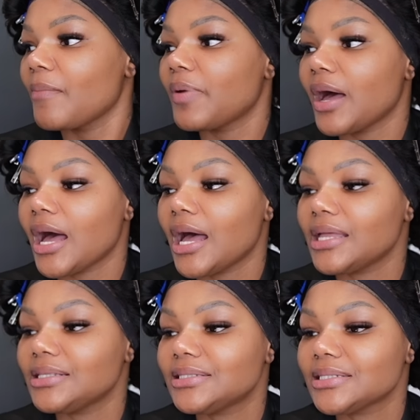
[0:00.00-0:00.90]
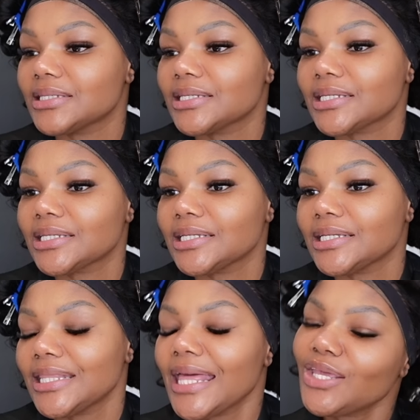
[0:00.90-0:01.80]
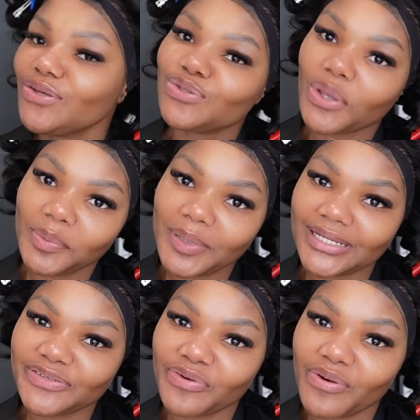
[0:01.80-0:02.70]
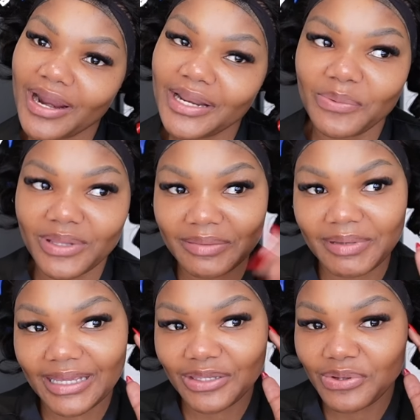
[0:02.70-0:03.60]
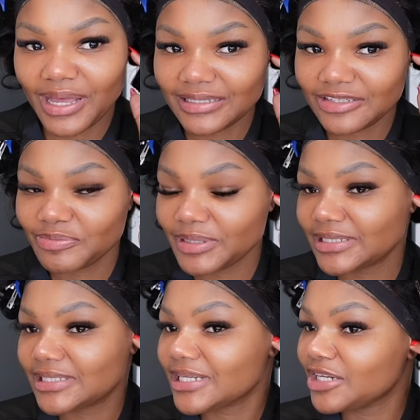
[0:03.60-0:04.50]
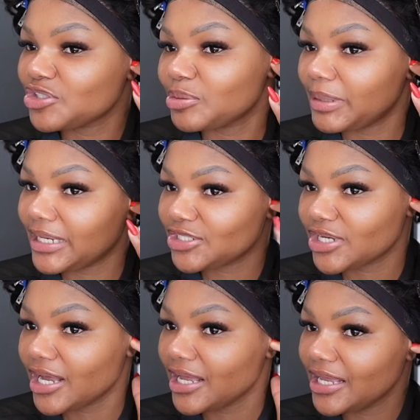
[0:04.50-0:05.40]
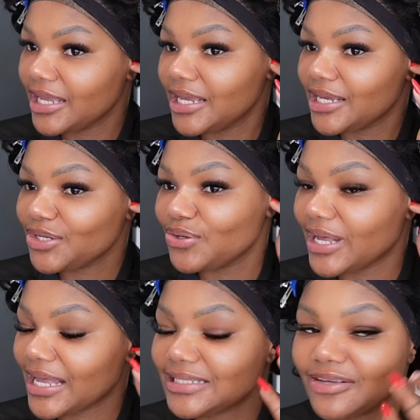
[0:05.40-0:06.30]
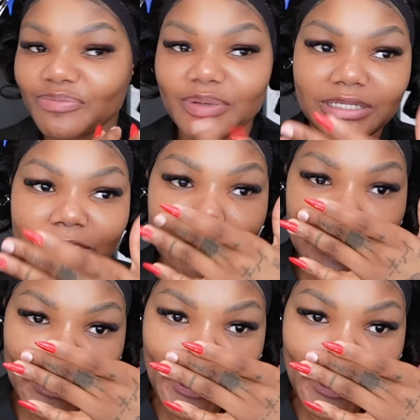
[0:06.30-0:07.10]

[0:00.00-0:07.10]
But thank you so much for riding with me. You guys have been such a pleasure. You guys have been so